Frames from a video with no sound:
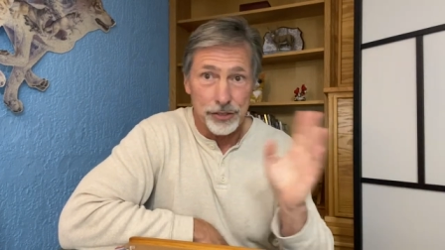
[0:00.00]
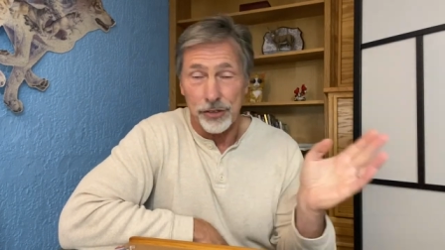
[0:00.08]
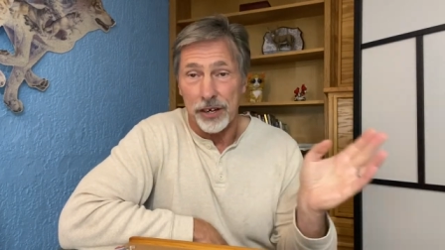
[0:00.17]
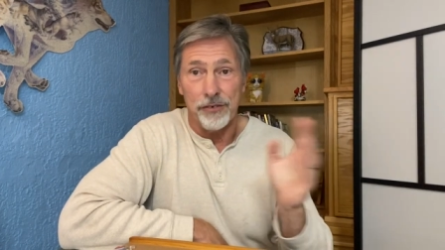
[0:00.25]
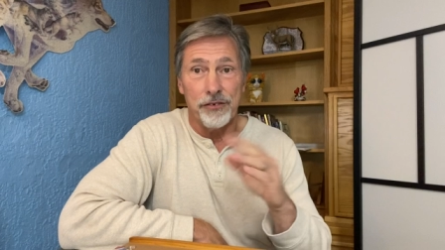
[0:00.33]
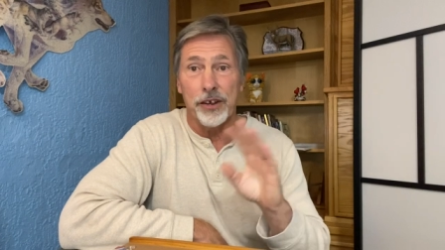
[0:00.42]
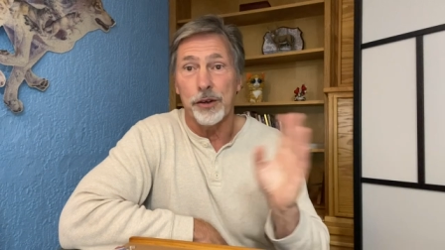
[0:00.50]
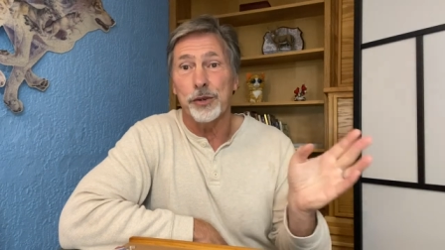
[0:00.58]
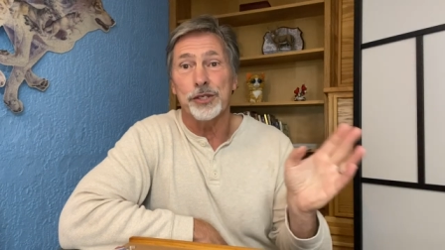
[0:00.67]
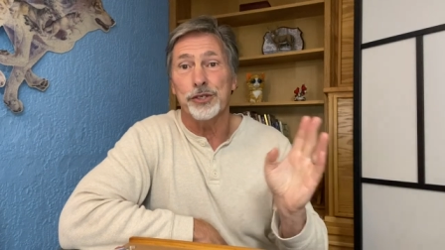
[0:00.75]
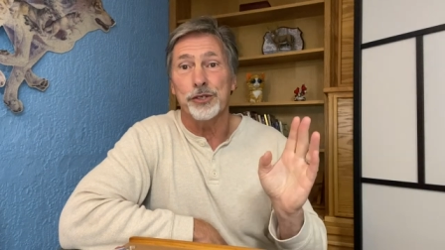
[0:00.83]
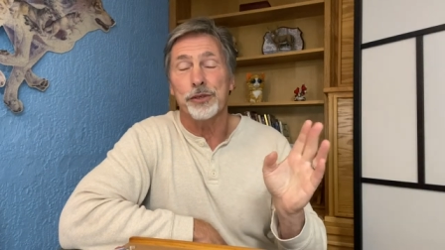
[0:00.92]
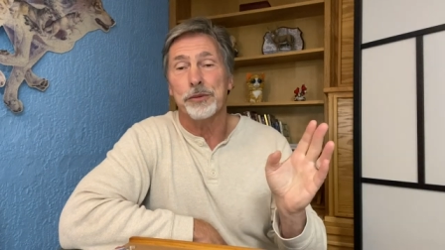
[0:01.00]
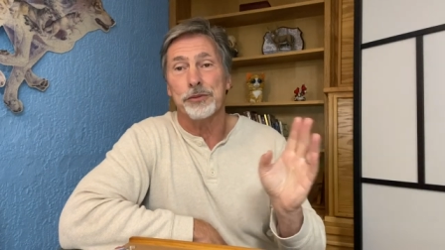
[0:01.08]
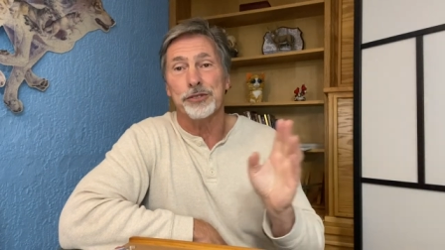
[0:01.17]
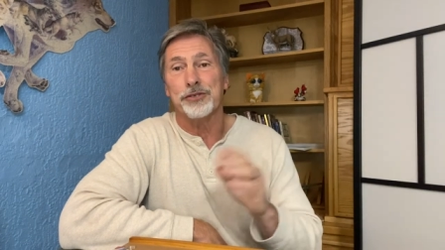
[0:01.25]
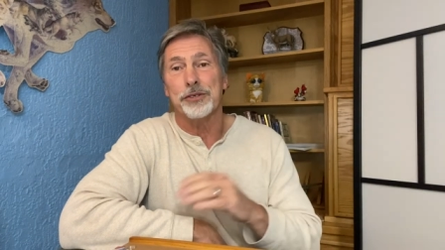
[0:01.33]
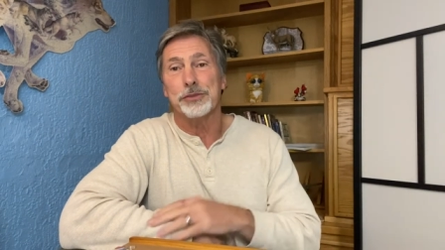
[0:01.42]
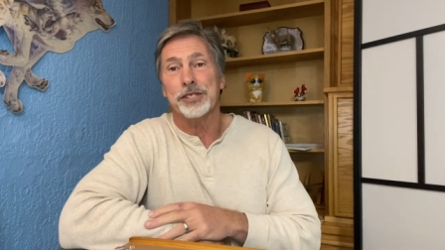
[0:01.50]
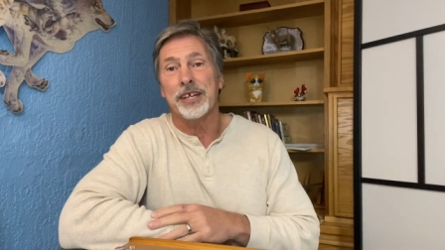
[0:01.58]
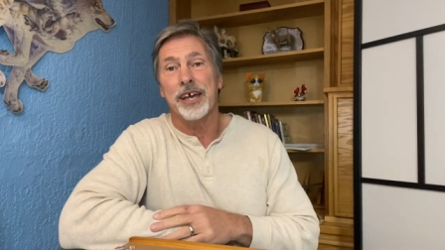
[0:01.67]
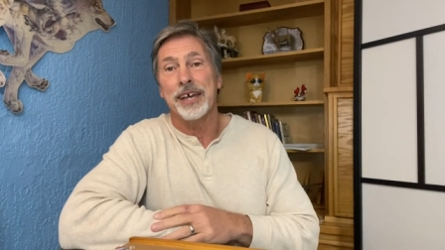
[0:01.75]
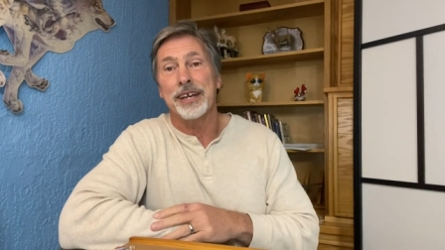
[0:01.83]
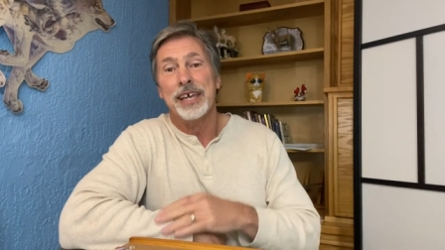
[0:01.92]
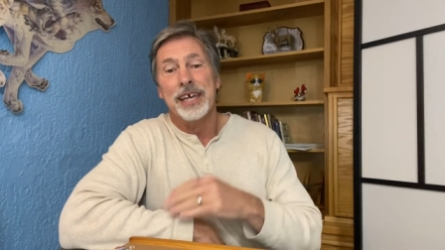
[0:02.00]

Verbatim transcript: trying to figure out what to do with prescription diet.